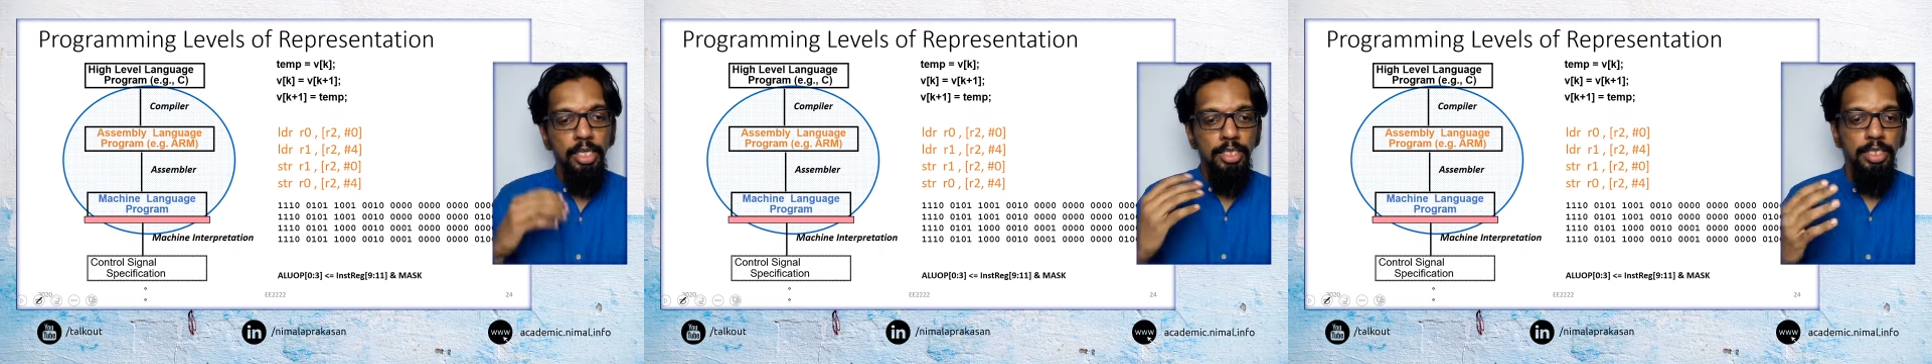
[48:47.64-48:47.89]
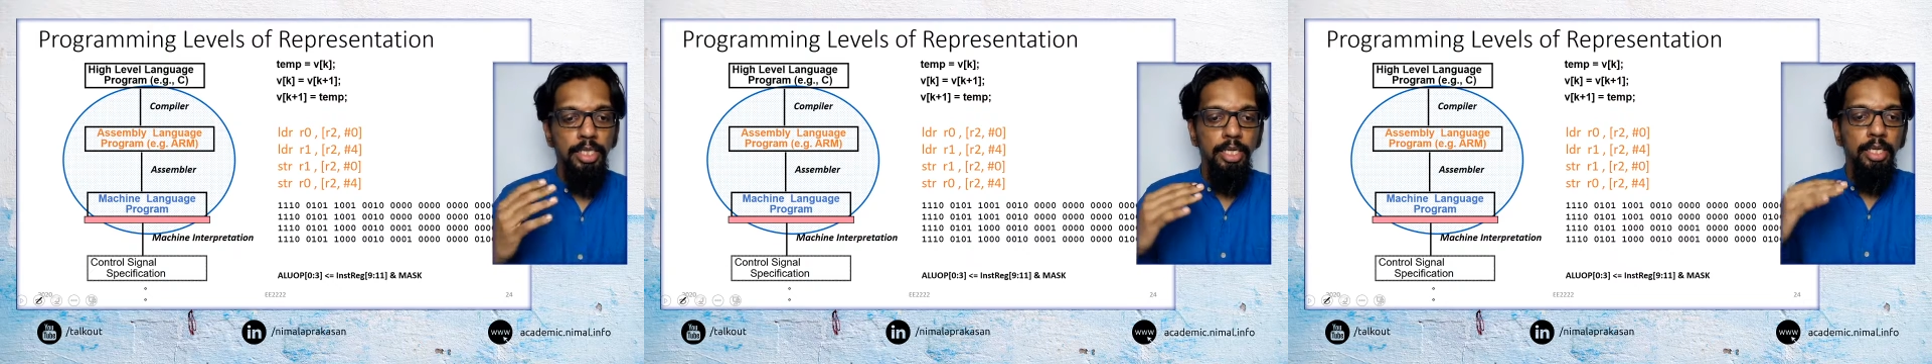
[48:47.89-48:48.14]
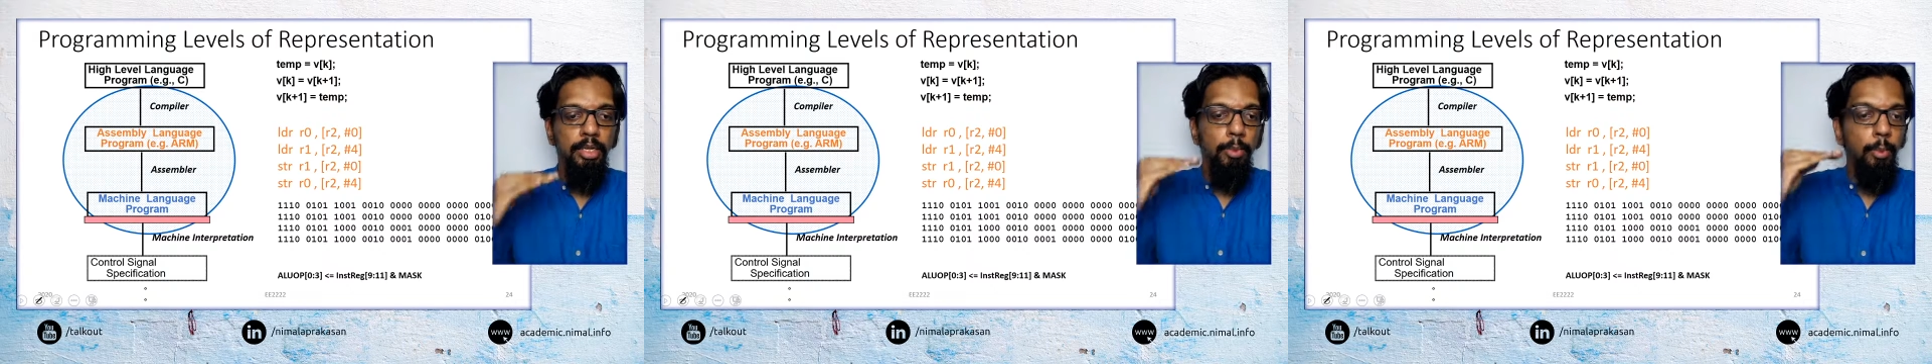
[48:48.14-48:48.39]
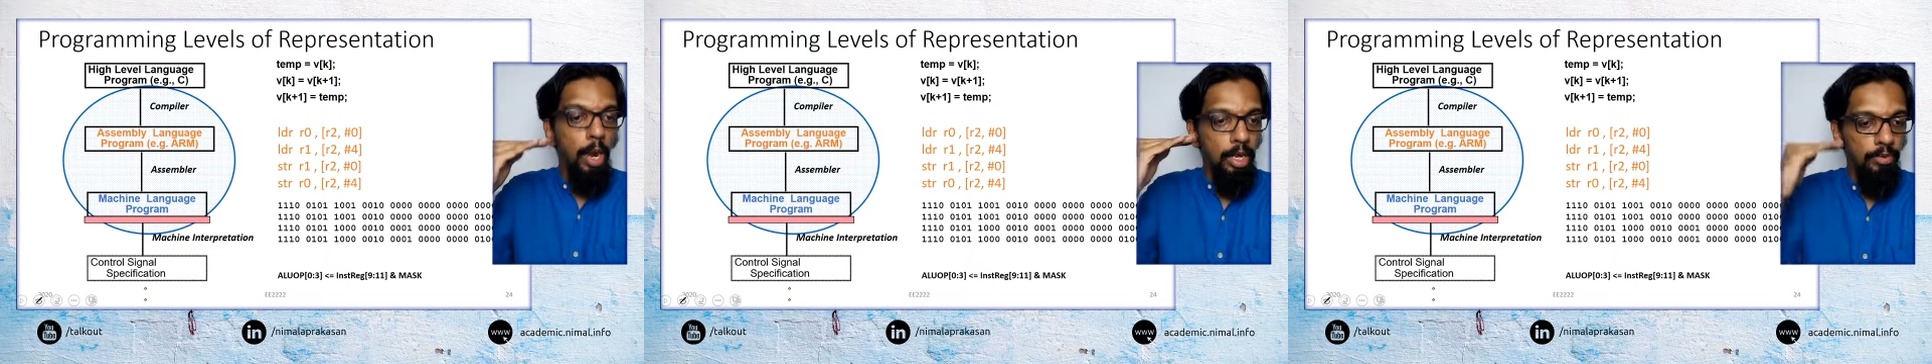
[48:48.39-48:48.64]
see
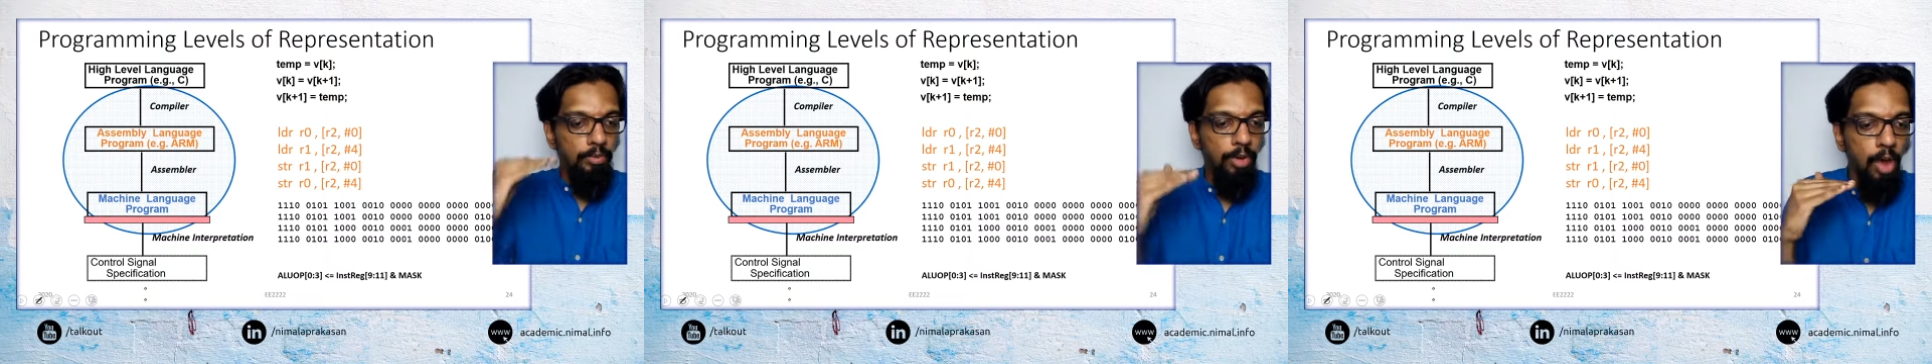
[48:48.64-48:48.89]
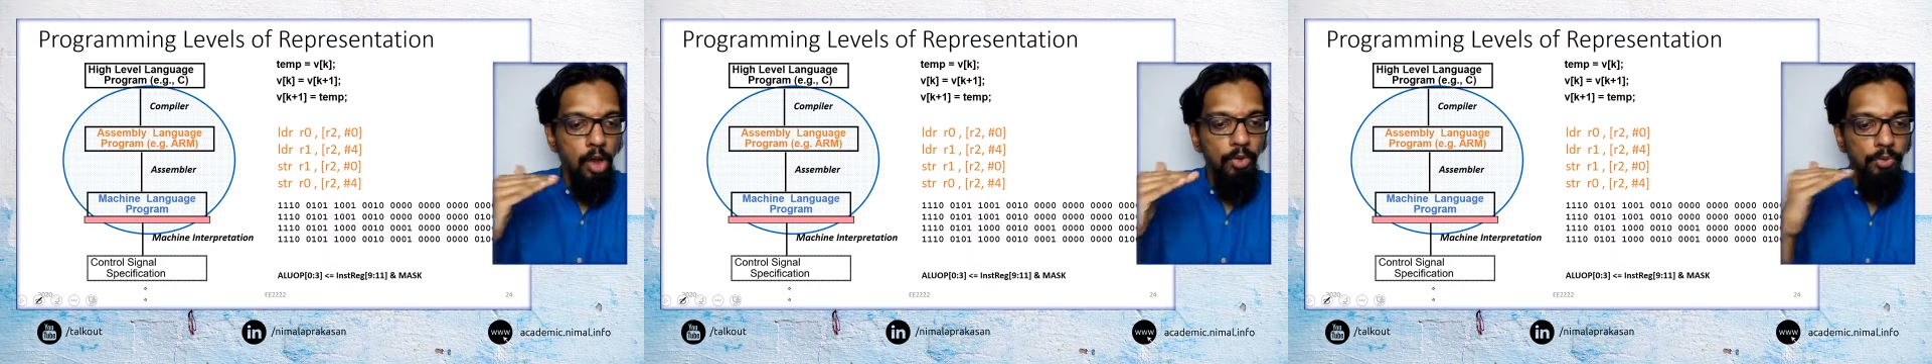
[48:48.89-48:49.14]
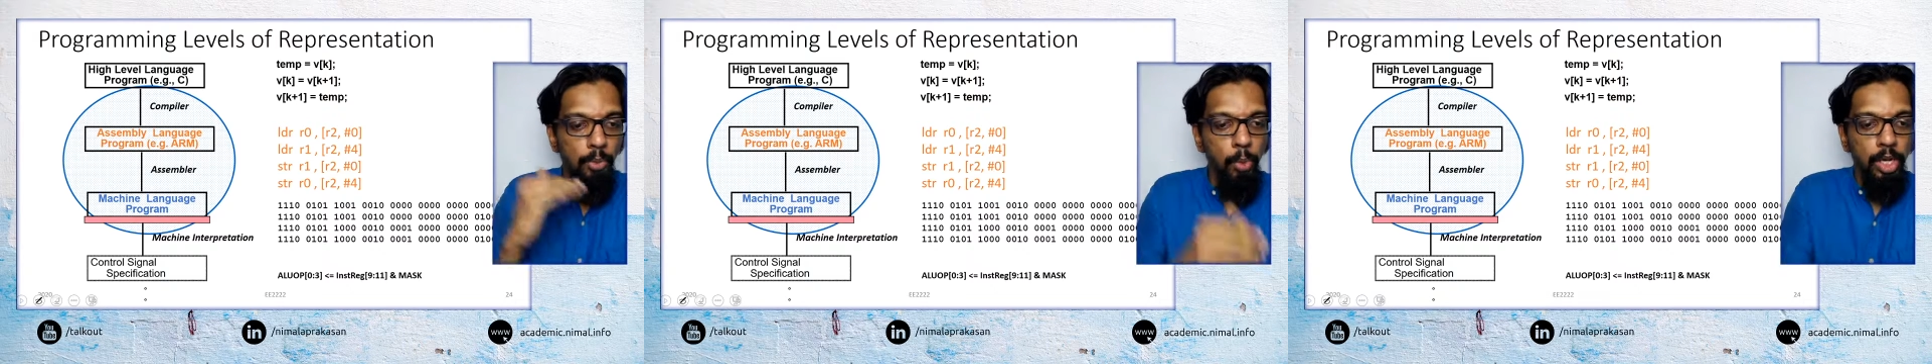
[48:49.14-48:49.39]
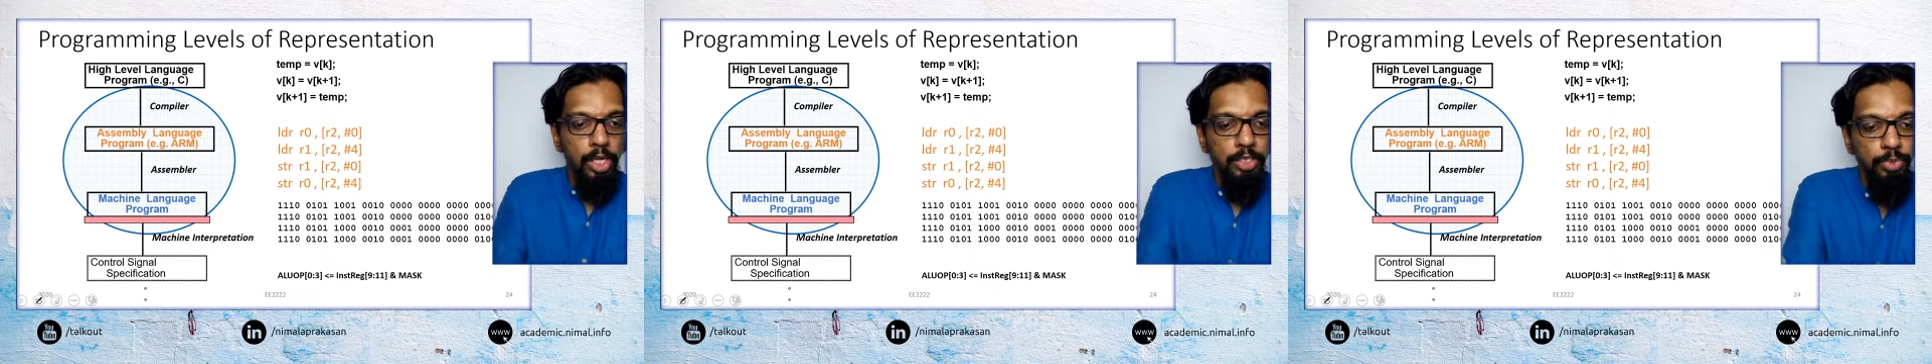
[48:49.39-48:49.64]
what our
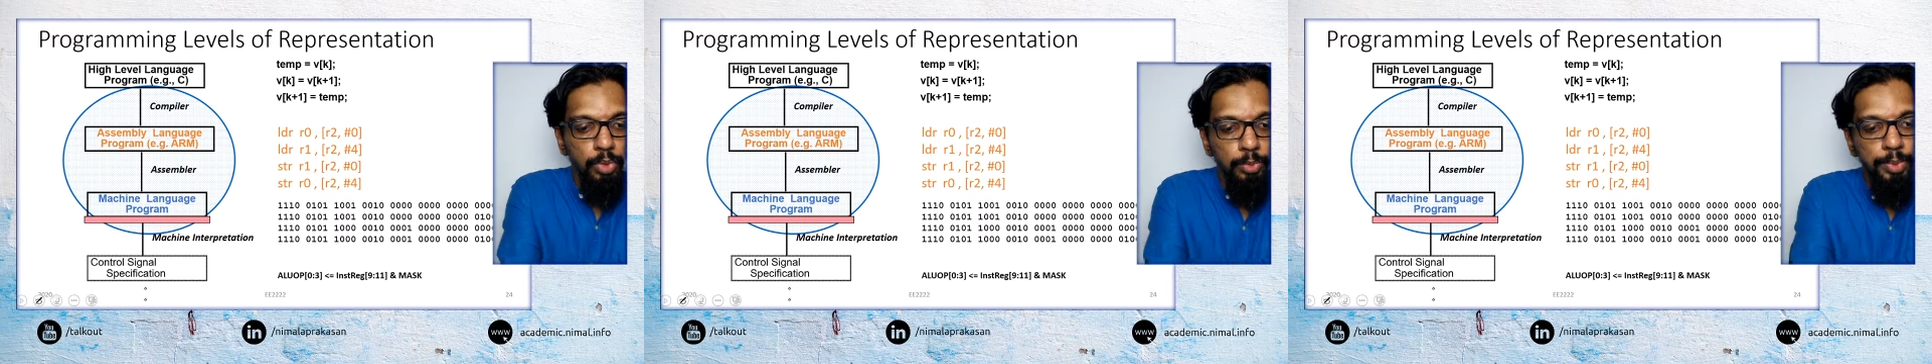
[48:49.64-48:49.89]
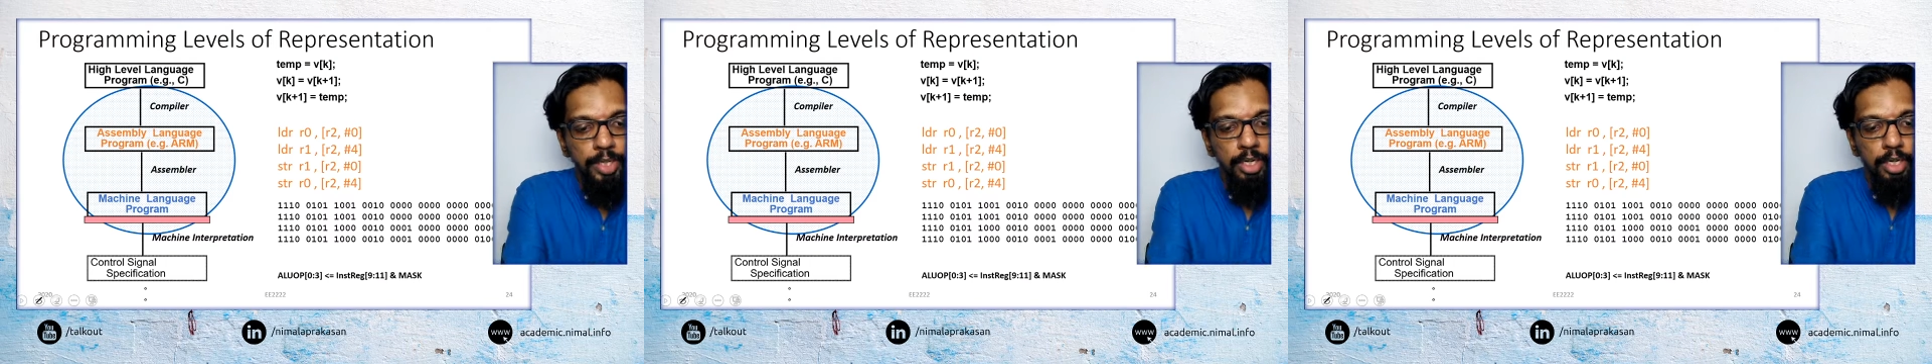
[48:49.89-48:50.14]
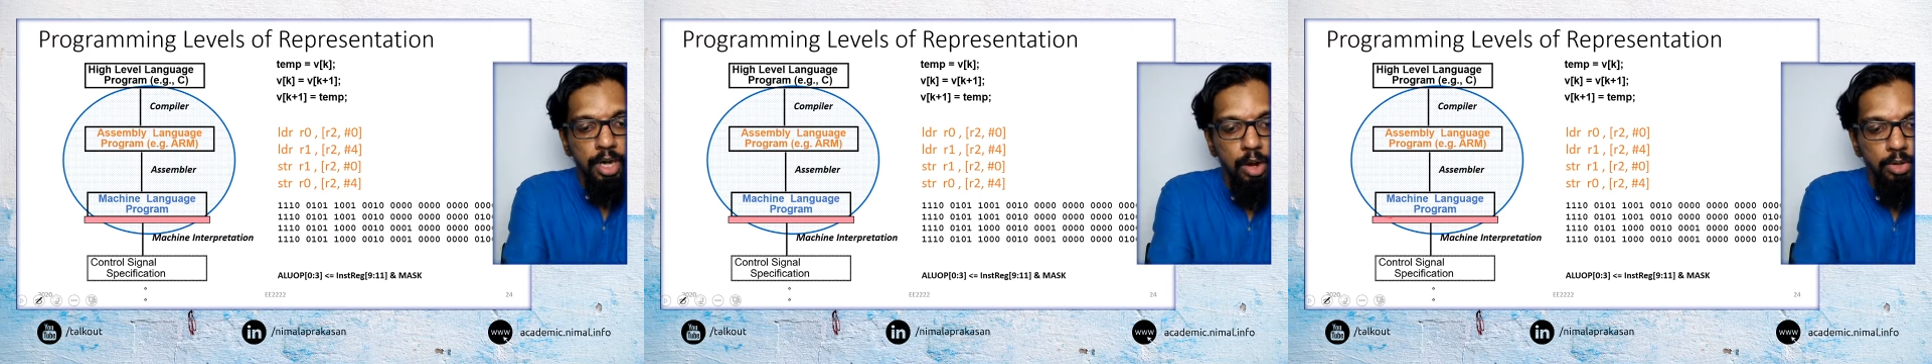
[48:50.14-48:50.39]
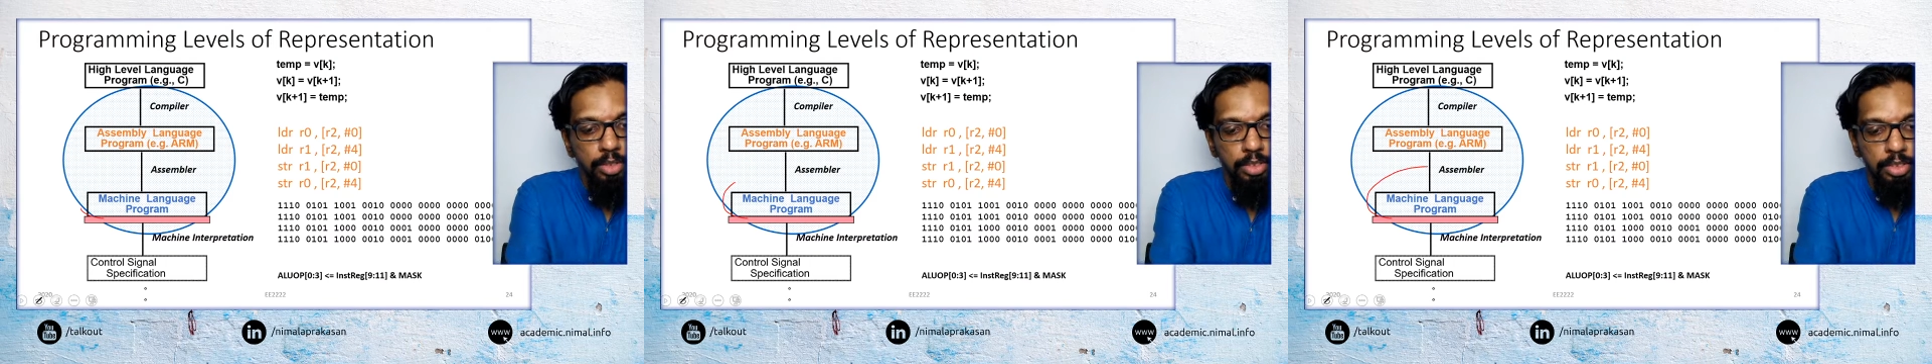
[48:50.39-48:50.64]
focus would be
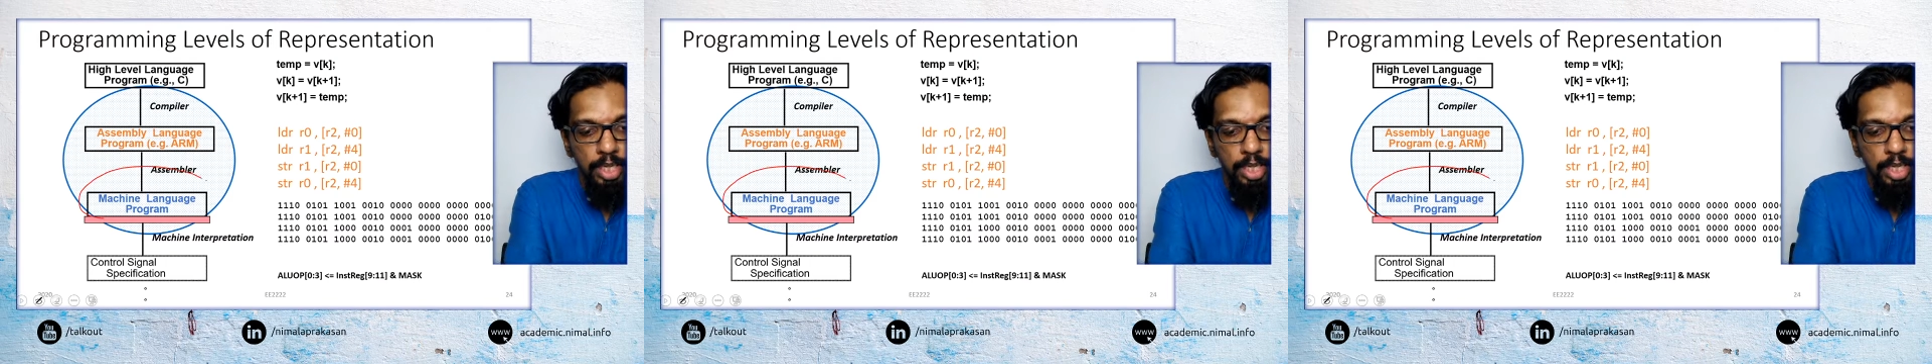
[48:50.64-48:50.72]
around,